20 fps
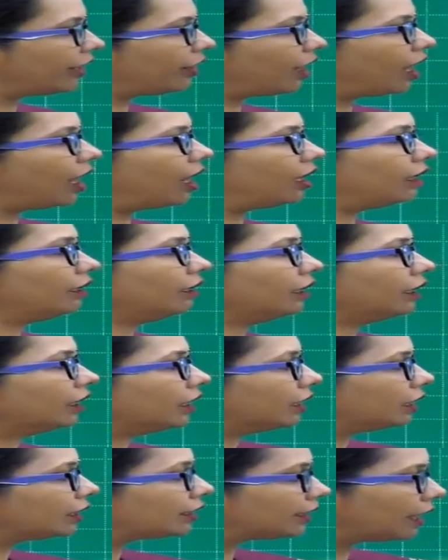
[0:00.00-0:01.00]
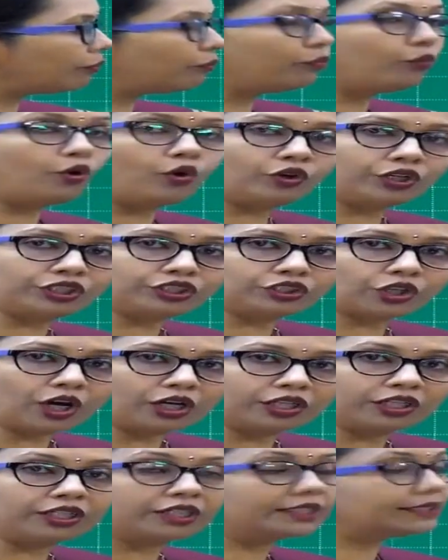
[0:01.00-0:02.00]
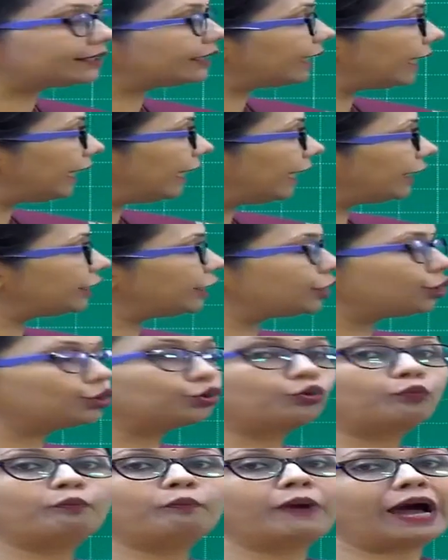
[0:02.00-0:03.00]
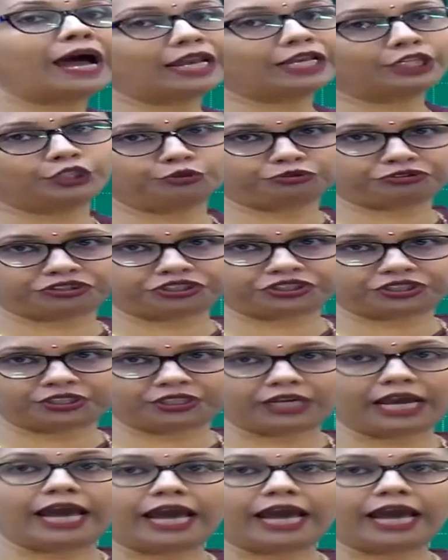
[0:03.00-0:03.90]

there are some more disorders related to malnutrition,